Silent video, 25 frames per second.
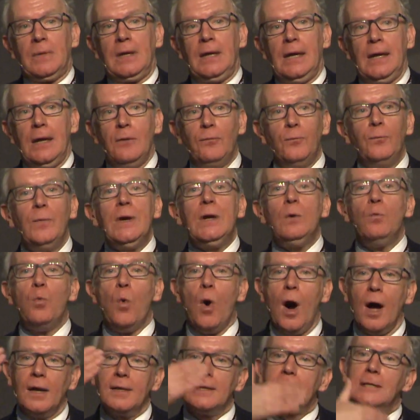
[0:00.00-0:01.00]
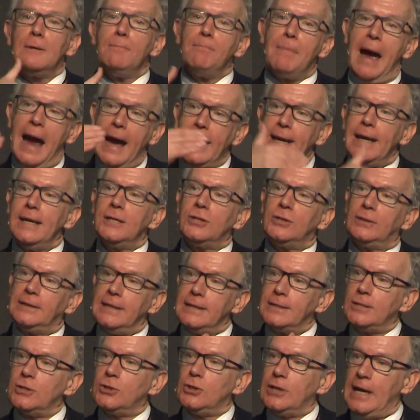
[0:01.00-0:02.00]
If we want to manage
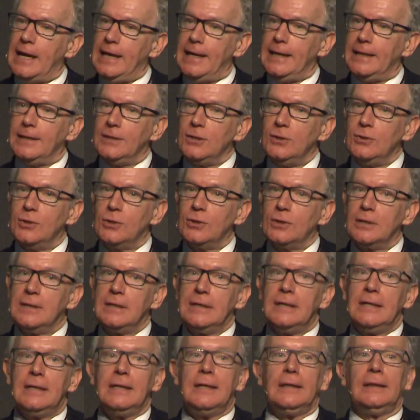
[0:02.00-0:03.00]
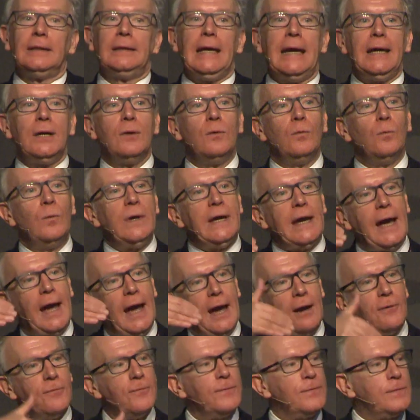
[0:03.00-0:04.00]
this change, then we
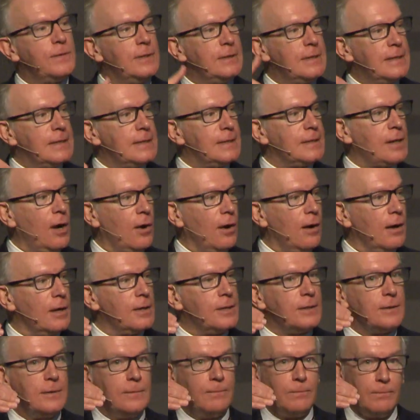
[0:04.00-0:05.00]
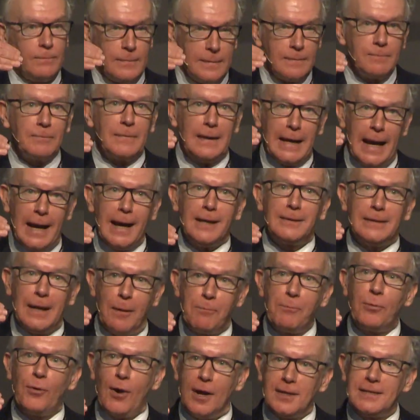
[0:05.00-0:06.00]
have to start a
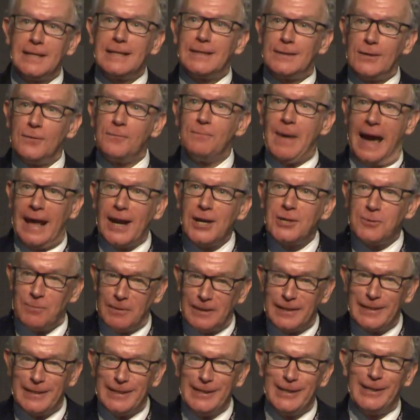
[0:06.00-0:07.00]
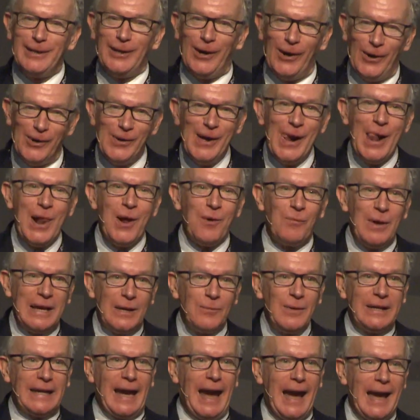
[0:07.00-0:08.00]
process of management.
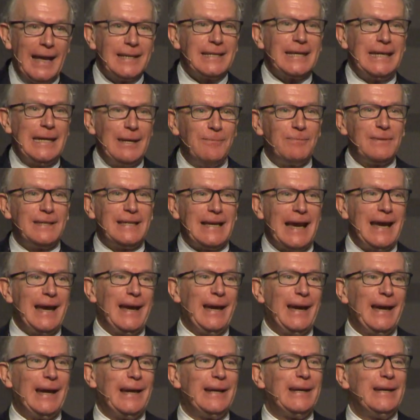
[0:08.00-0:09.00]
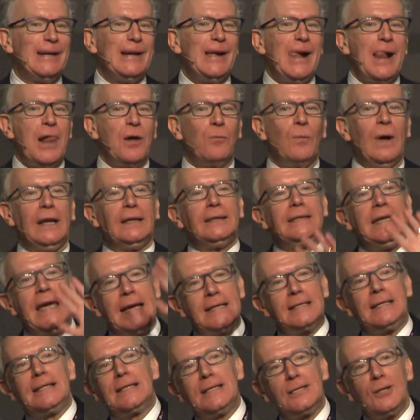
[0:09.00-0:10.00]
We can't keep saying, well,
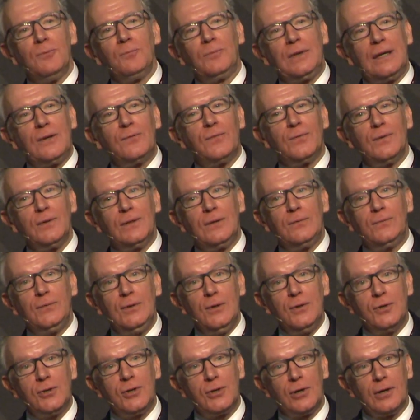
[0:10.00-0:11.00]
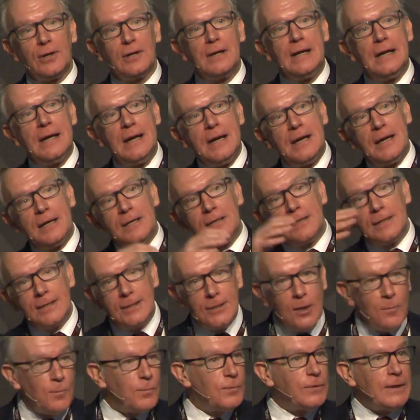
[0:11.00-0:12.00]
yes, it's something for the future.
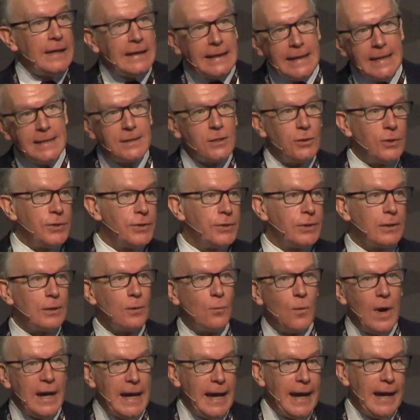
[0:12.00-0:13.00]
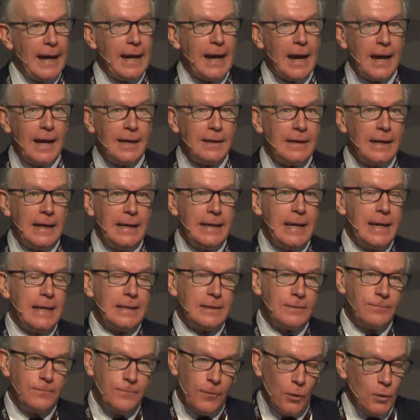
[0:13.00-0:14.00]
Something is underway.
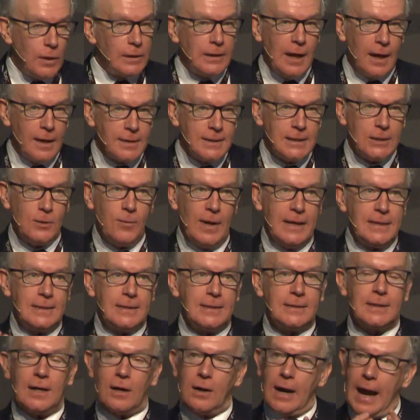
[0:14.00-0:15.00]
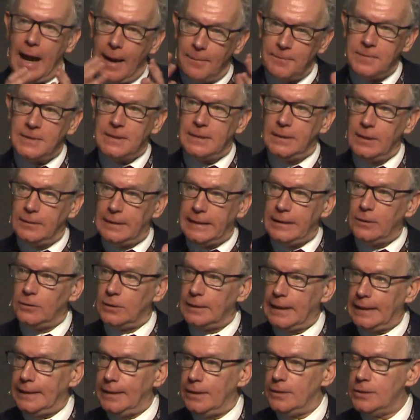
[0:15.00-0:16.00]
Its full consequences are absolutely
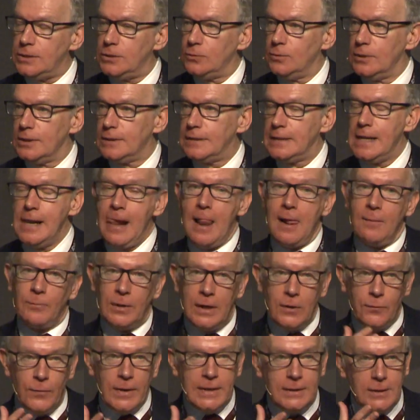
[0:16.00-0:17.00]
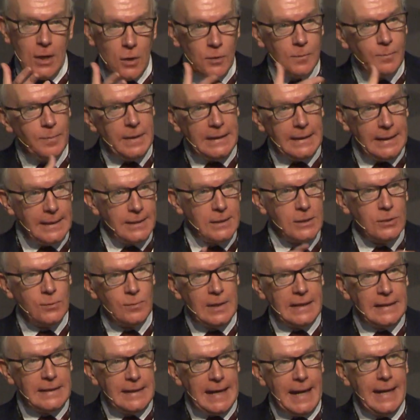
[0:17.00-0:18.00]
unclear to us. But if we don't begin to
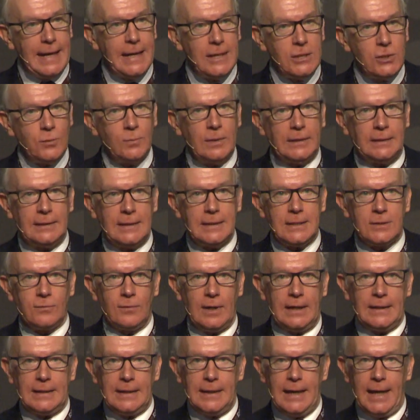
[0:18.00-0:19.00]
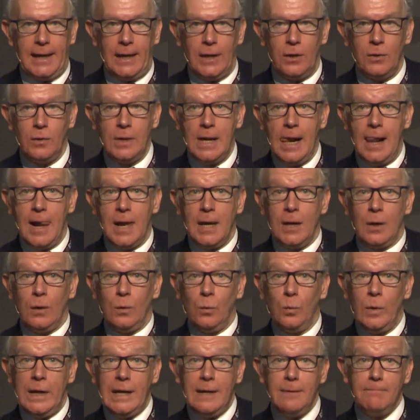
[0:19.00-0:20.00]
engage with this right now,
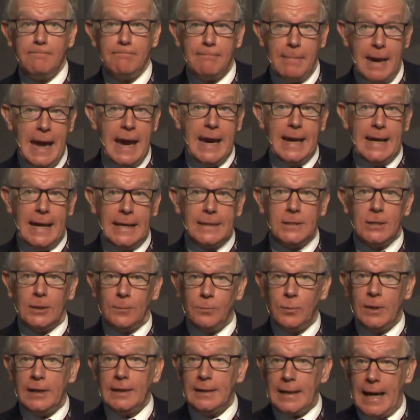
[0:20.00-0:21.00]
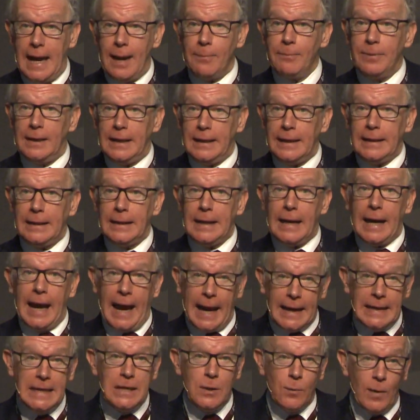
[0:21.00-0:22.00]
we may end up with it happening
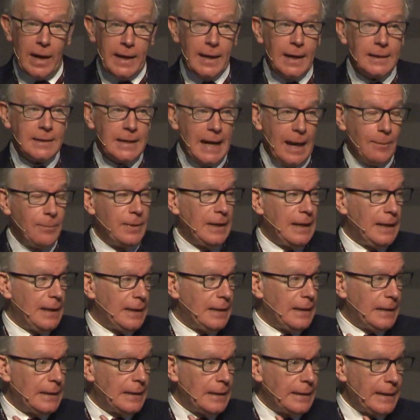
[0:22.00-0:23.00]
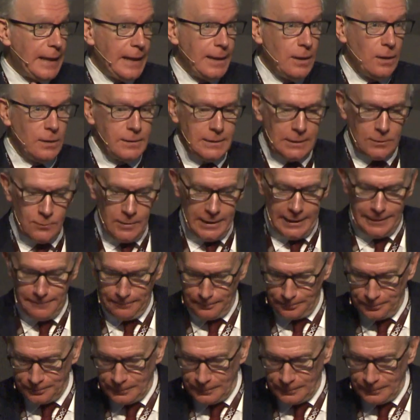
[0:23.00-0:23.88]
anyway, and happening in a chaotic way.